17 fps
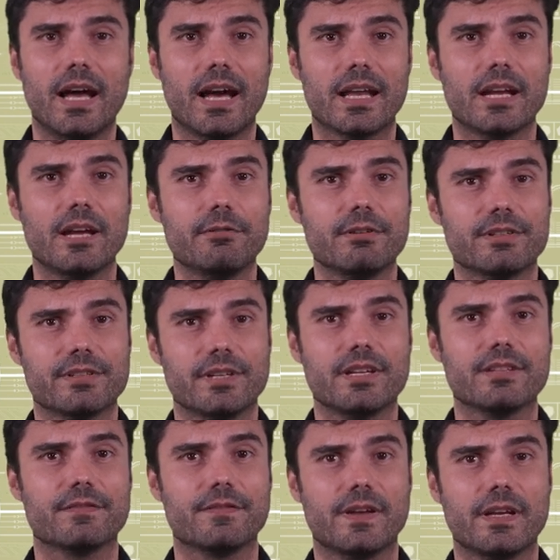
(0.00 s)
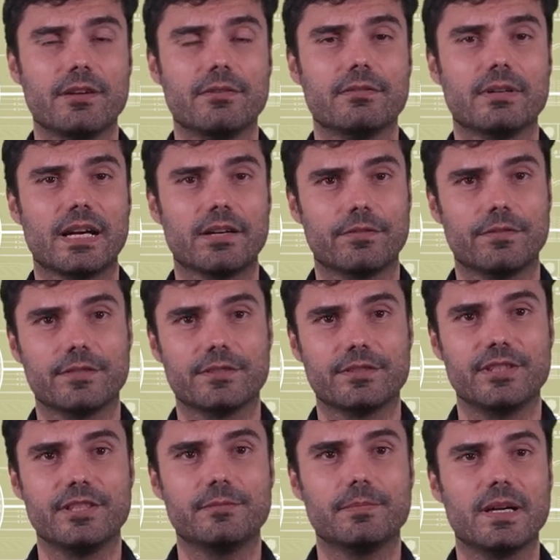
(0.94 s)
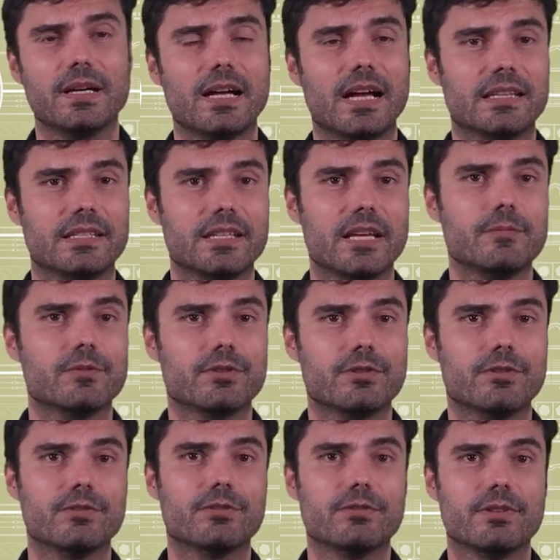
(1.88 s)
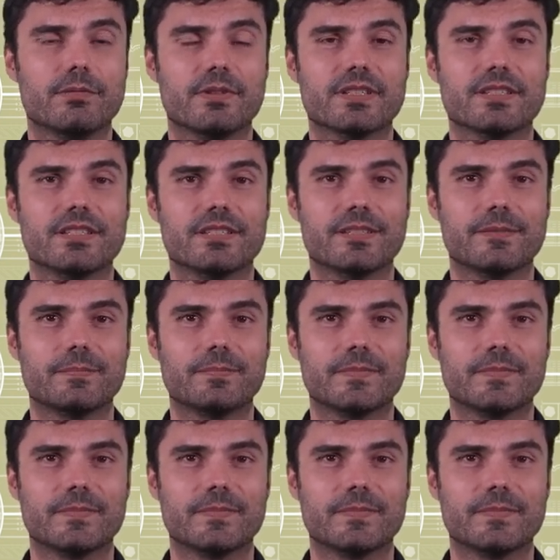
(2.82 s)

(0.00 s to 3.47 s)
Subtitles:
and I research fellow of SITBA at James Cook University.